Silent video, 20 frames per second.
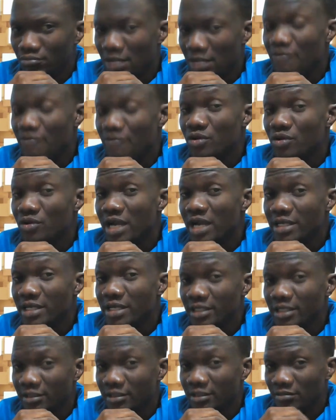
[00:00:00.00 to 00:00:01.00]
Have you heard
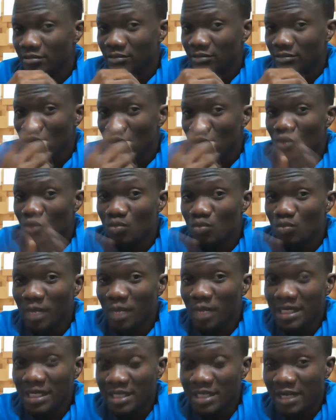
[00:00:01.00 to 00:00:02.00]
this?
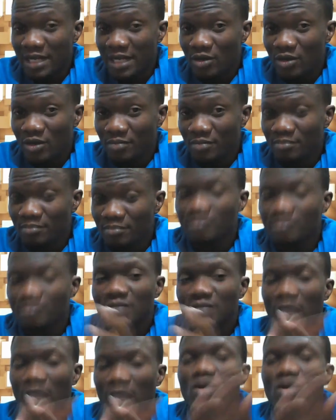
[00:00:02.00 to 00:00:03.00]
Occupy till I come.
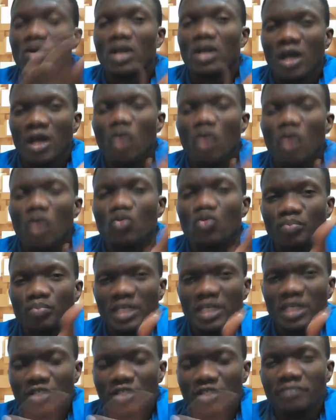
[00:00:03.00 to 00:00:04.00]
Now,
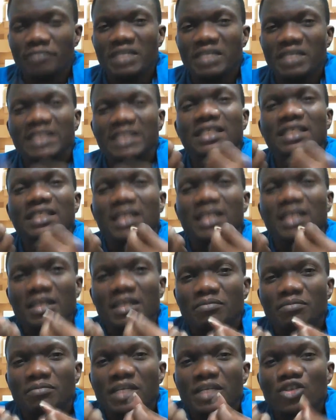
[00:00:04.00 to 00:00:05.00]
occupation means
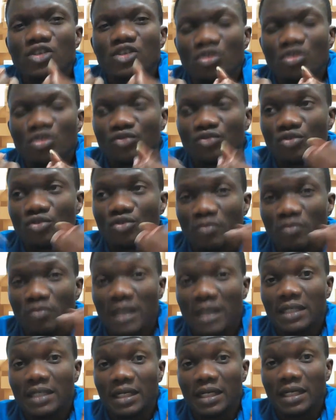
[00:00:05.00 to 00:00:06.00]
being useful to
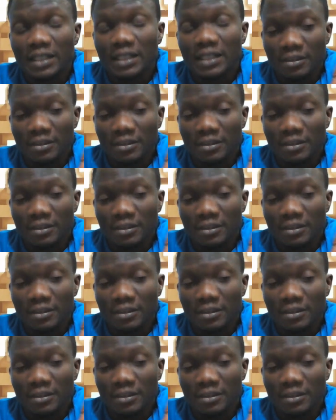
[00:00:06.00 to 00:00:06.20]
mankind.